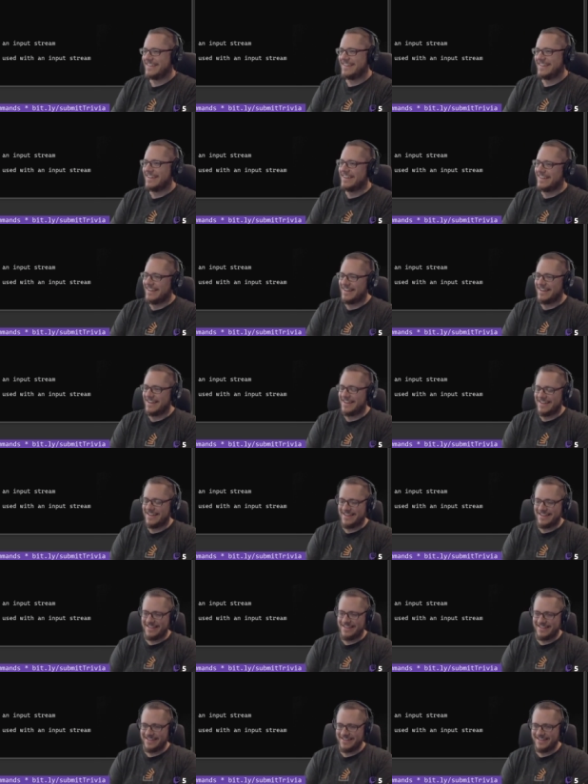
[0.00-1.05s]

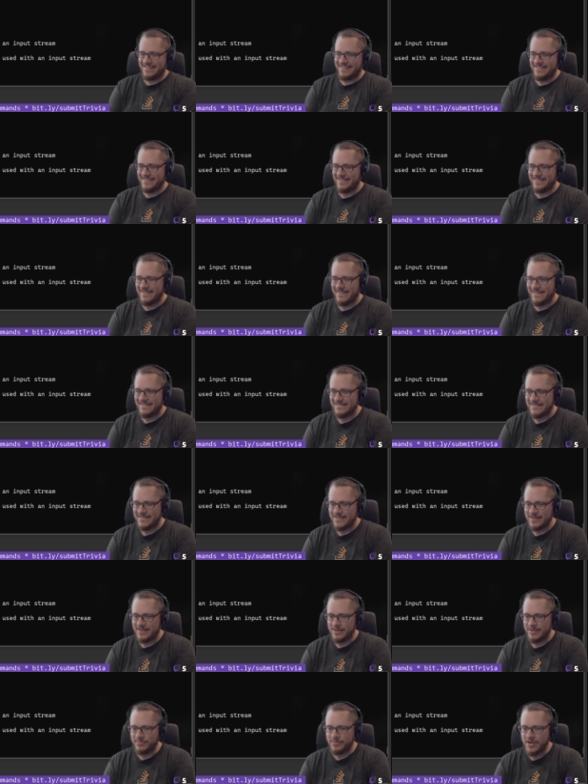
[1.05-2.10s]
The
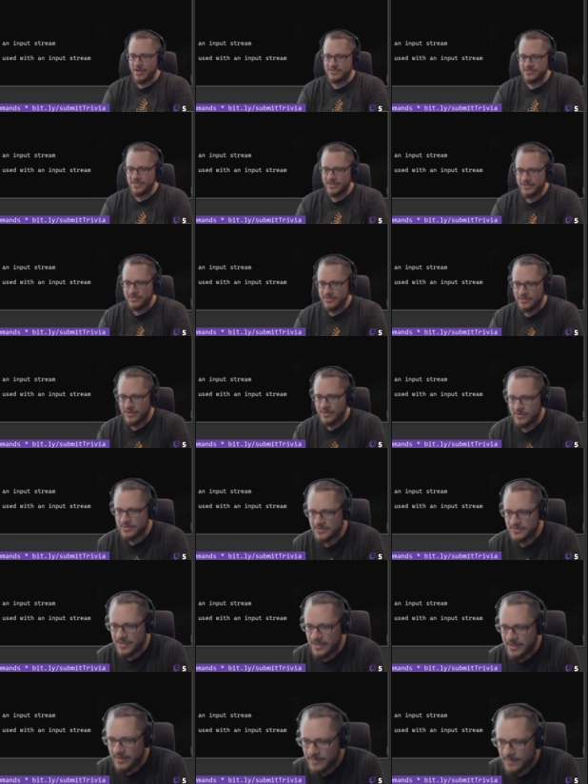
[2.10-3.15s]
project let's
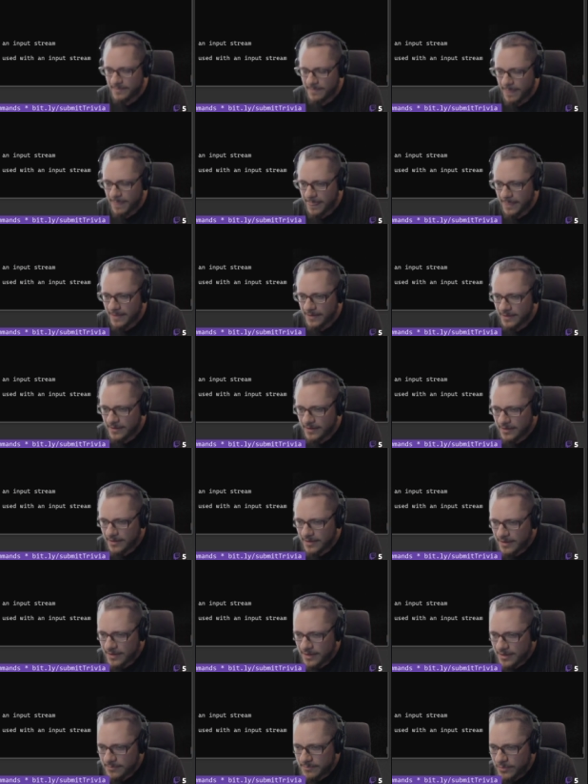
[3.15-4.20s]
see.
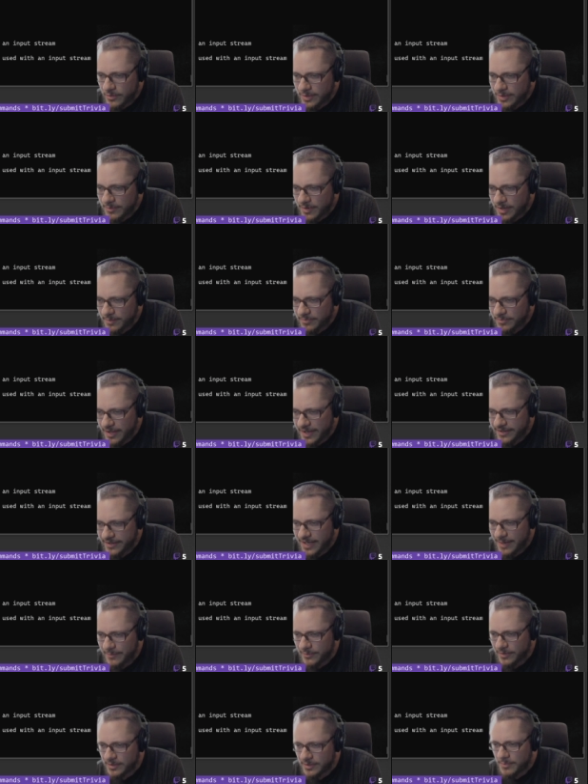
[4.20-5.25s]
Pokemon Black
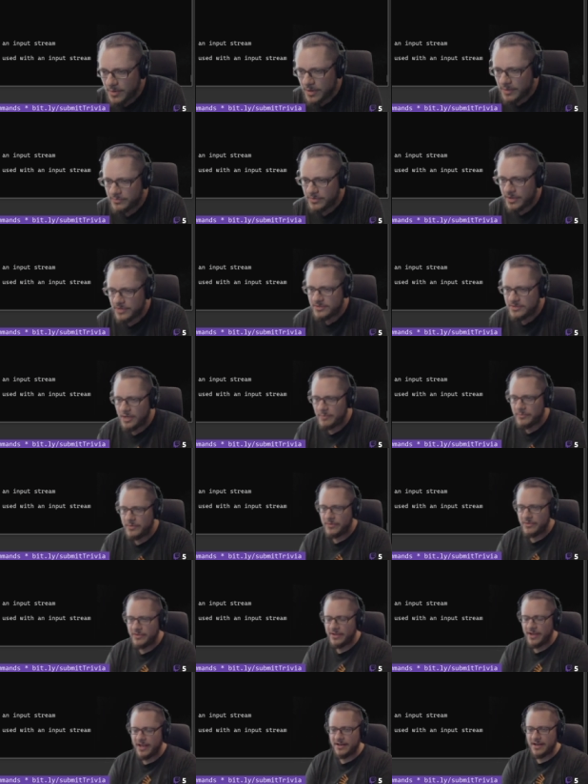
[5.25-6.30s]
Gamer. The project you helped me
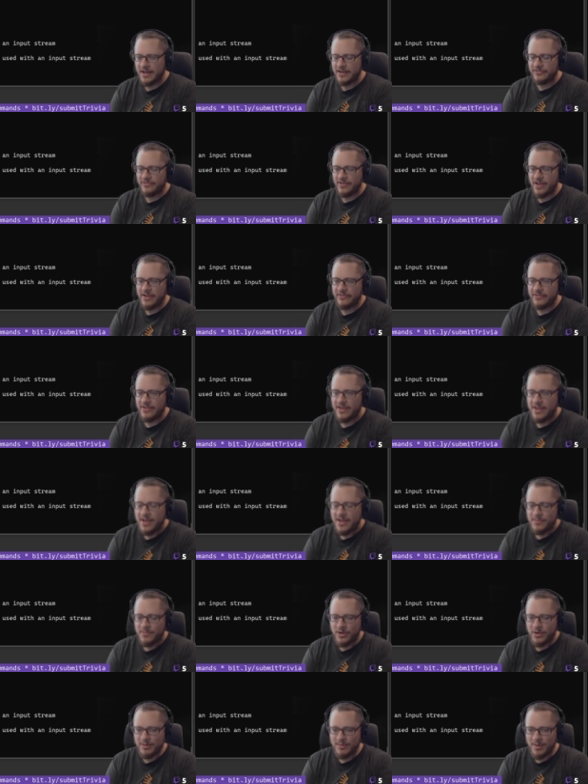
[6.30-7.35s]
with, I got 95.
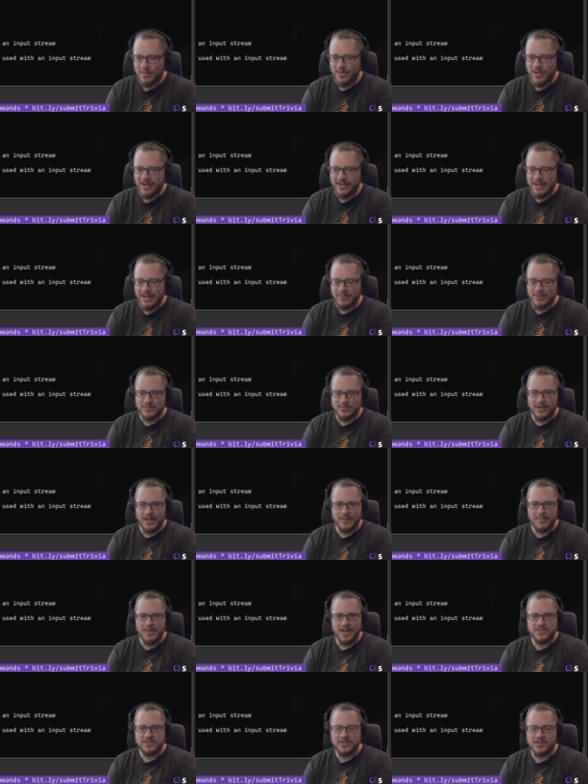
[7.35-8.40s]
Pokemon Black Gamer was one I
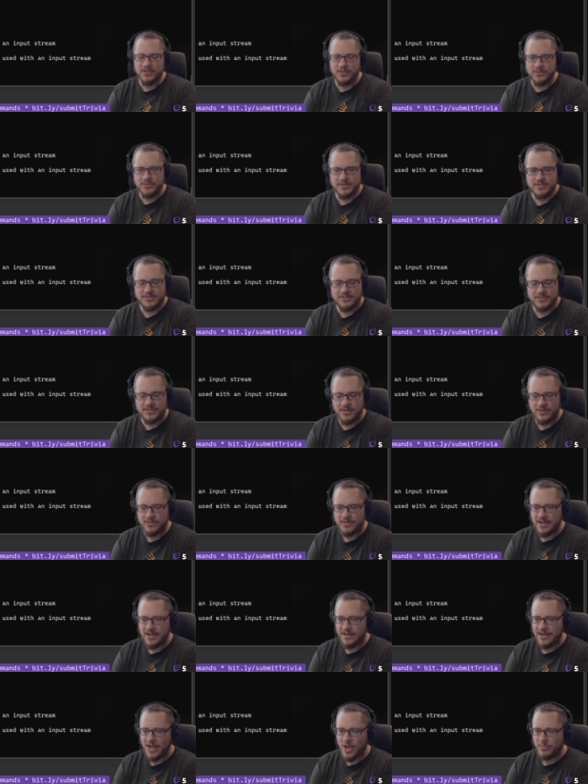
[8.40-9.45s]
mentioned who
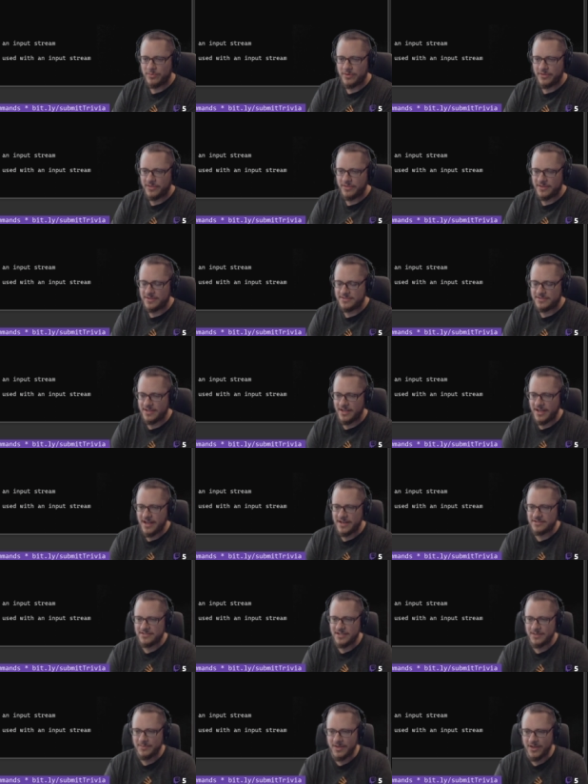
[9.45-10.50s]
needed help with his
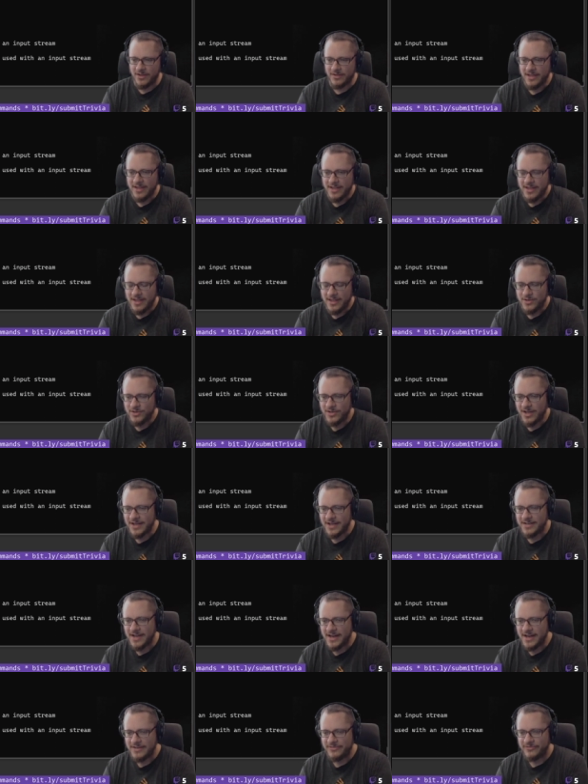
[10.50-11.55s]
HTML. You got
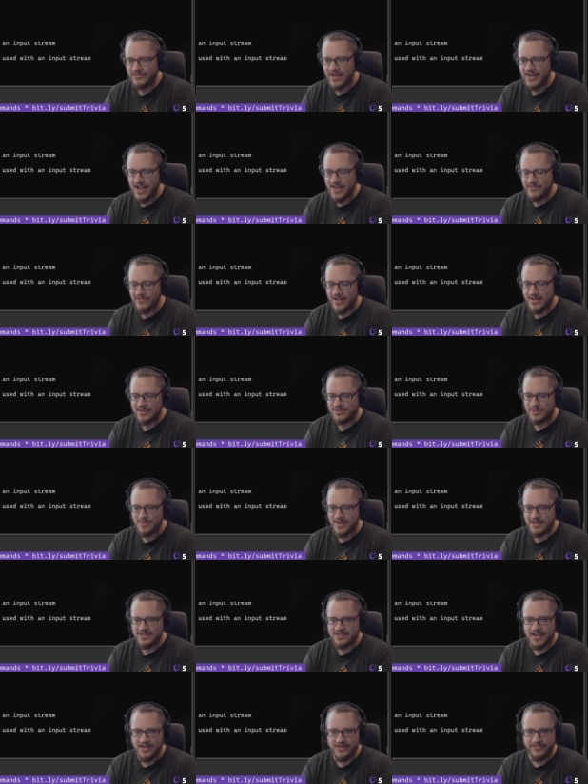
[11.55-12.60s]
95. I assume
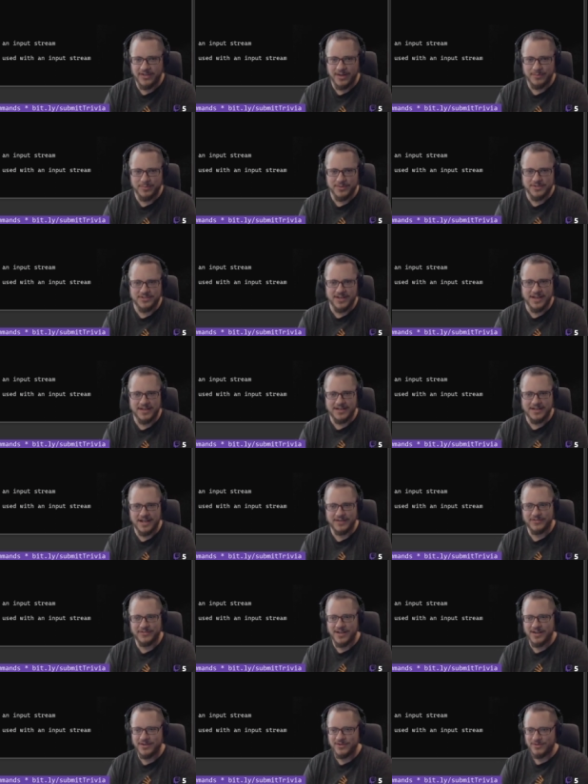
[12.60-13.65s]
that's 95% out
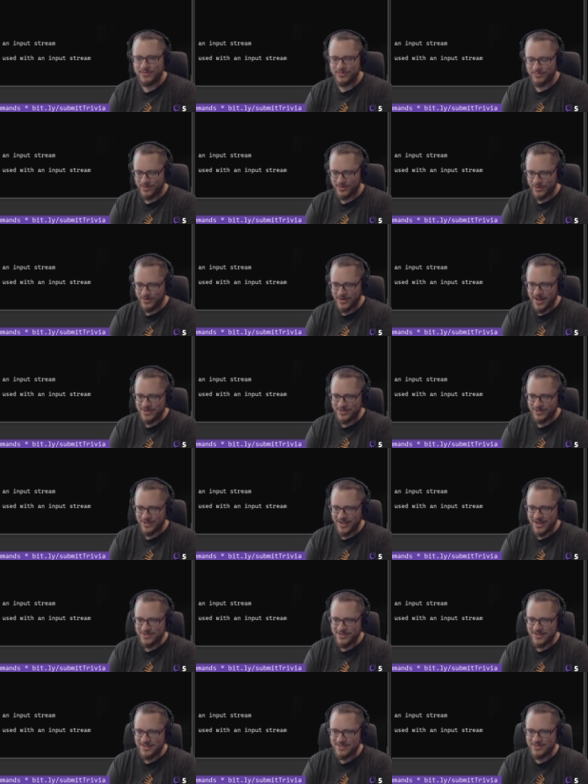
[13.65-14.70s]
of 100.
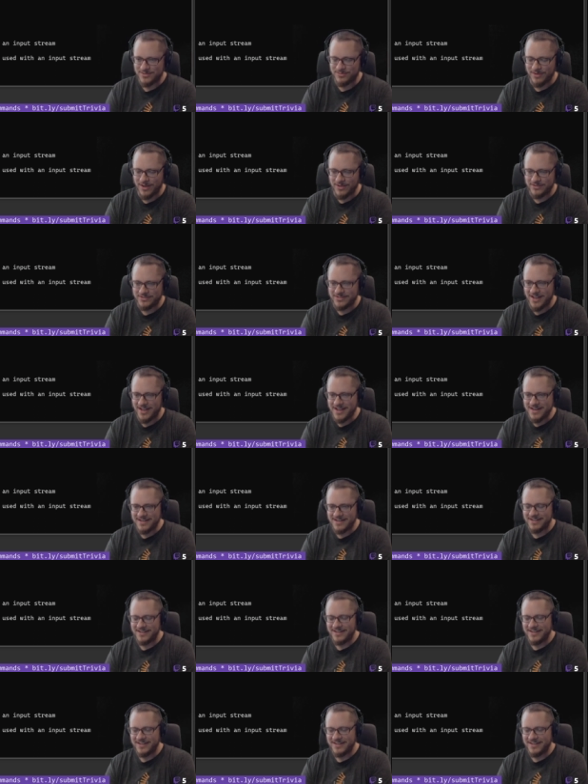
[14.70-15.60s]
Congratulations. Well done.